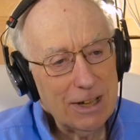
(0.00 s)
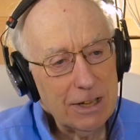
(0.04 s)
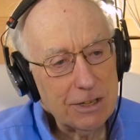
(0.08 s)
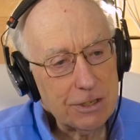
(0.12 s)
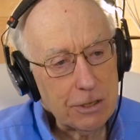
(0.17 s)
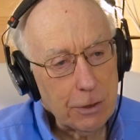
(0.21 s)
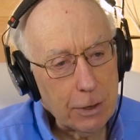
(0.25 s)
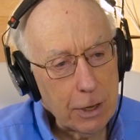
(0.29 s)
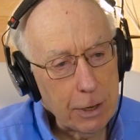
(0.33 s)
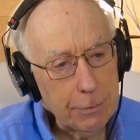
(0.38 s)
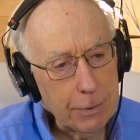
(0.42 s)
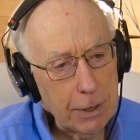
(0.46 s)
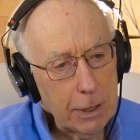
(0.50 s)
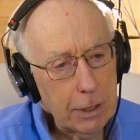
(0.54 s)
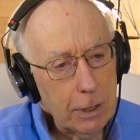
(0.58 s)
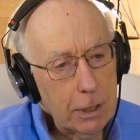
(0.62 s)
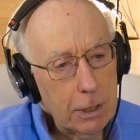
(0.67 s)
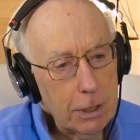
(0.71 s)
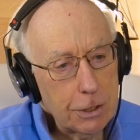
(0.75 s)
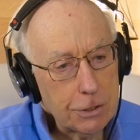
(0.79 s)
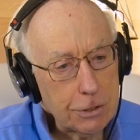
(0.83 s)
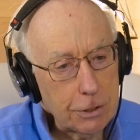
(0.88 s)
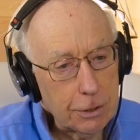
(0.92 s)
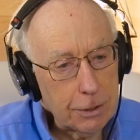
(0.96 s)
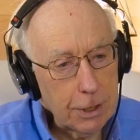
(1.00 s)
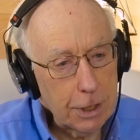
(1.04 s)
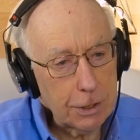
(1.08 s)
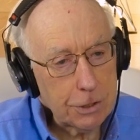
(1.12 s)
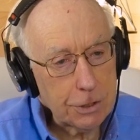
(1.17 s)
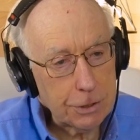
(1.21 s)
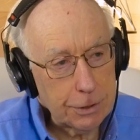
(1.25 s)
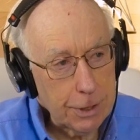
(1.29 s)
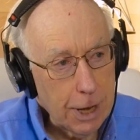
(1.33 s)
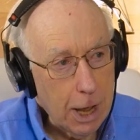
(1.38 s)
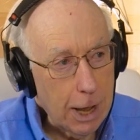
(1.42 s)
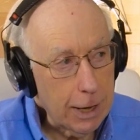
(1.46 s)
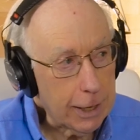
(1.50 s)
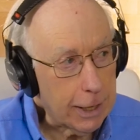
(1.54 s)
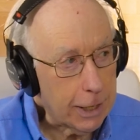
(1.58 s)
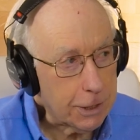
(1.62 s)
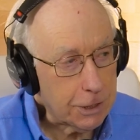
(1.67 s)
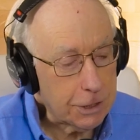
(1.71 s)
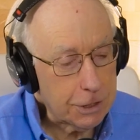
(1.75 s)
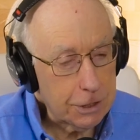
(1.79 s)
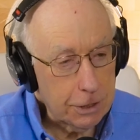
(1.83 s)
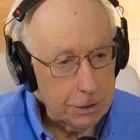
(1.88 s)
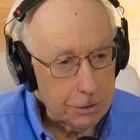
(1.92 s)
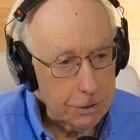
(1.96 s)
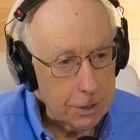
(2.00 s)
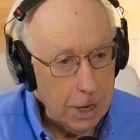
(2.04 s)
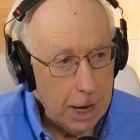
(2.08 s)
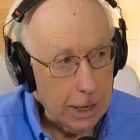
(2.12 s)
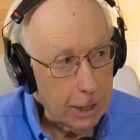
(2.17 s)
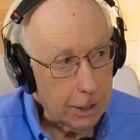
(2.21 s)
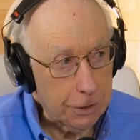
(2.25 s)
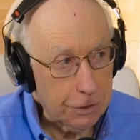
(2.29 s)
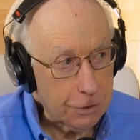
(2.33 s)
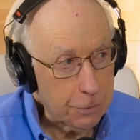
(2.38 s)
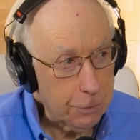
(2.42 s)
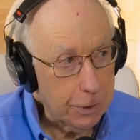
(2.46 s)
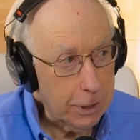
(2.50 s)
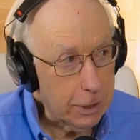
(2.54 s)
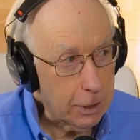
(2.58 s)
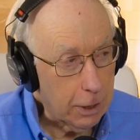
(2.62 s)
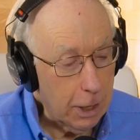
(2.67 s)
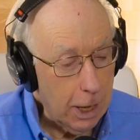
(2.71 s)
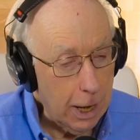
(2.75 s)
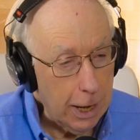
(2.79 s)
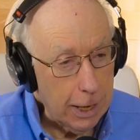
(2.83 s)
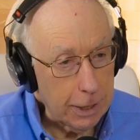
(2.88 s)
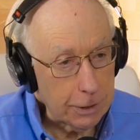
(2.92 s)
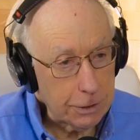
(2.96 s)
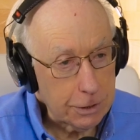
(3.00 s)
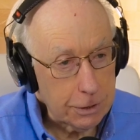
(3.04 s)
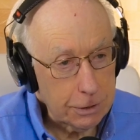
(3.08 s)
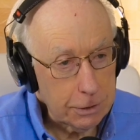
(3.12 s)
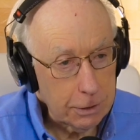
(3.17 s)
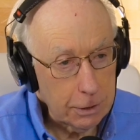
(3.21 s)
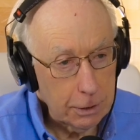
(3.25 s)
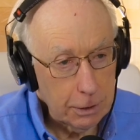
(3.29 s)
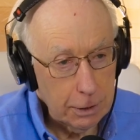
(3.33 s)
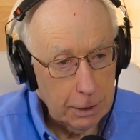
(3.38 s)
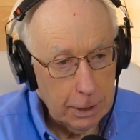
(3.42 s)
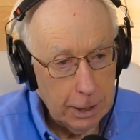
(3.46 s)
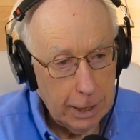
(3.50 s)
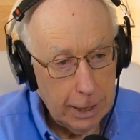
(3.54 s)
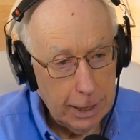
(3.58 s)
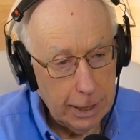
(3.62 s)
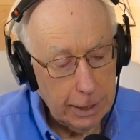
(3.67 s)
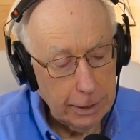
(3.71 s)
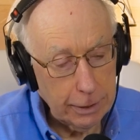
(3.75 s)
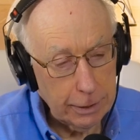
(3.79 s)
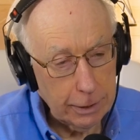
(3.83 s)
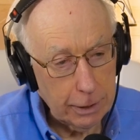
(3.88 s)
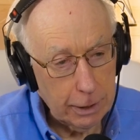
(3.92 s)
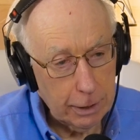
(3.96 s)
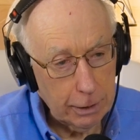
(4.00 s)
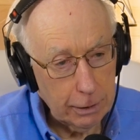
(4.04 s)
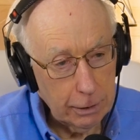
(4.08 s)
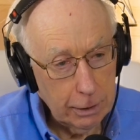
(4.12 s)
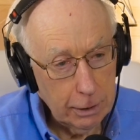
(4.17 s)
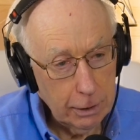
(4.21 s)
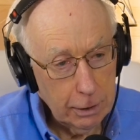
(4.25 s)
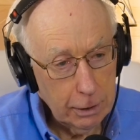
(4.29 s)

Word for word: So anyway, so the, so now I got so now I got three clients, and uh,